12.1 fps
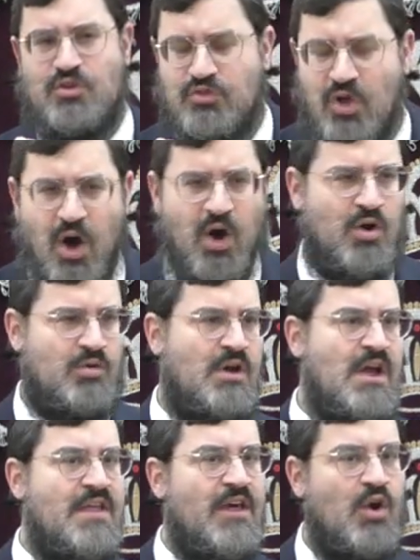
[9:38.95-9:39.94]
tahor,
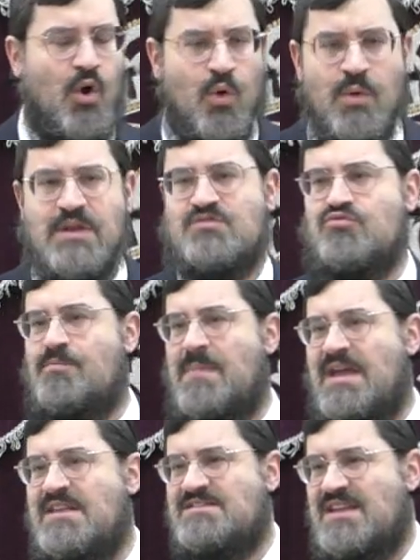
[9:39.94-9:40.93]
that always
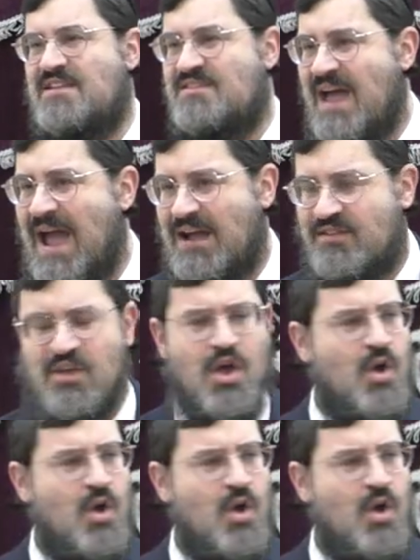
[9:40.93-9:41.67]
remains intact.